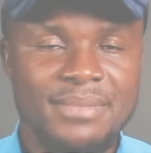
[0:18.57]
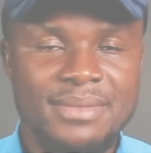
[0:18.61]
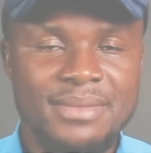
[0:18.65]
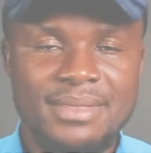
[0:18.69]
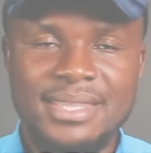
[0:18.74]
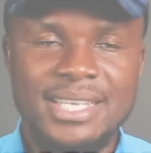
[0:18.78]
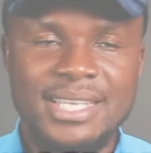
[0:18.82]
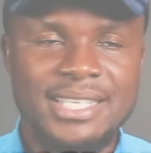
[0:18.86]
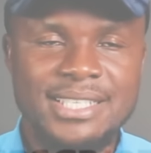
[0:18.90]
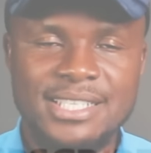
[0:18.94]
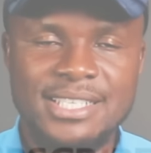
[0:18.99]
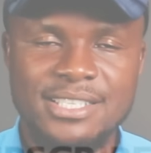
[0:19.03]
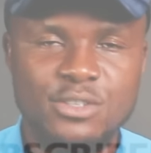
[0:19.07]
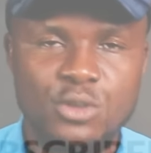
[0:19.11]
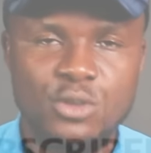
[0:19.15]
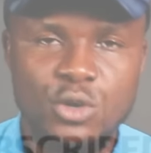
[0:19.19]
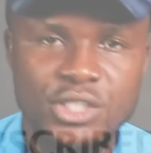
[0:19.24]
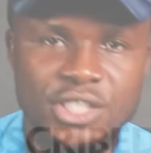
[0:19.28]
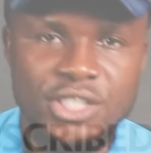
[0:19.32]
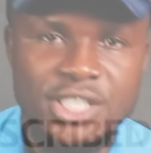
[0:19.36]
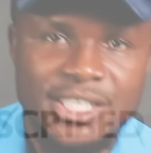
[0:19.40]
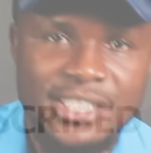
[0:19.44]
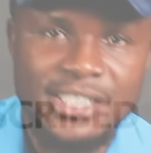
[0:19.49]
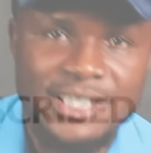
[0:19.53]
This is
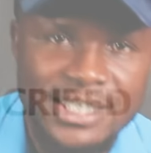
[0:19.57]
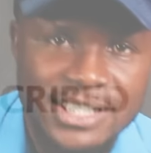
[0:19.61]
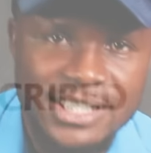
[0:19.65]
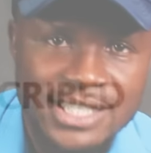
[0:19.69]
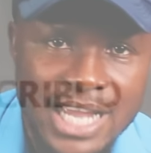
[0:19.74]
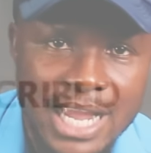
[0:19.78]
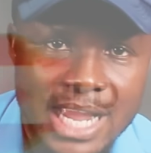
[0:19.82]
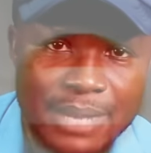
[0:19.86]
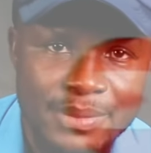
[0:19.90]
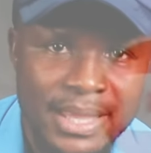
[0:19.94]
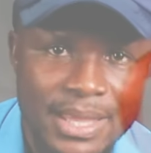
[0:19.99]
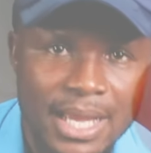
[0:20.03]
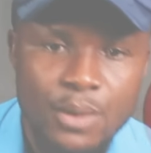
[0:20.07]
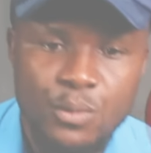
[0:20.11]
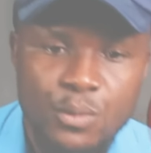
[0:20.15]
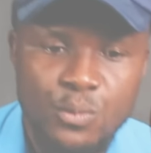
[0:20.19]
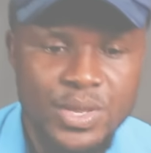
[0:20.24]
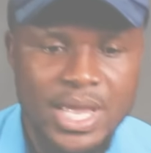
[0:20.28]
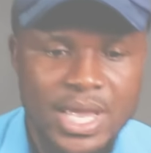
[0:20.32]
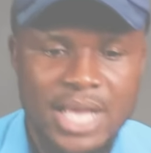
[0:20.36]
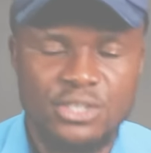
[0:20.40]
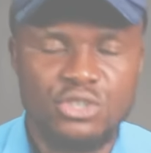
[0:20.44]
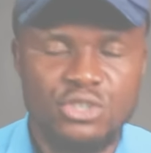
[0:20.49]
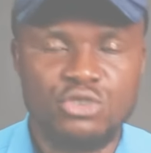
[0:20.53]
not just the time that
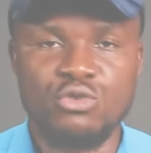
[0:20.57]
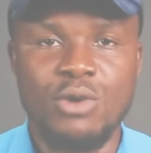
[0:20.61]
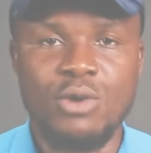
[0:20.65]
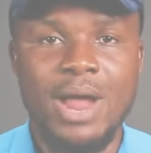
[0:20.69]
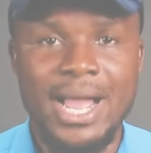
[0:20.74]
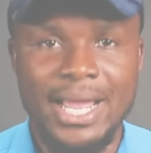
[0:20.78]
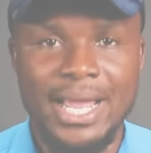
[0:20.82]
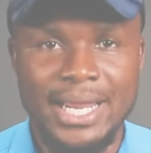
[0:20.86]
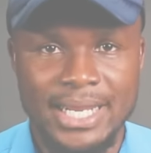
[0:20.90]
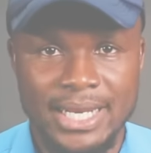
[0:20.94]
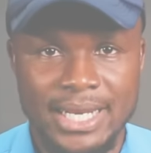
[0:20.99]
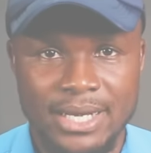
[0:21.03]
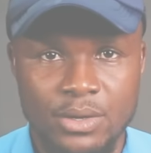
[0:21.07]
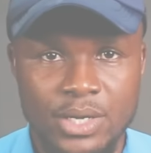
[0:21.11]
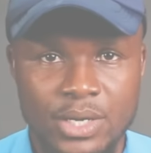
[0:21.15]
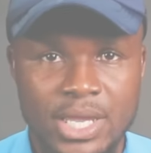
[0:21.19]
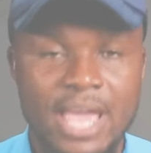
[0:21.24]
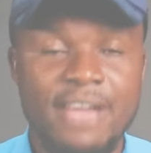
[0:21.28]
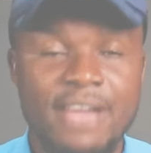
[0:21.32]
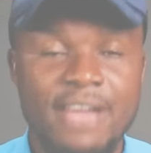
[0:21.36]
we are struggling, okay?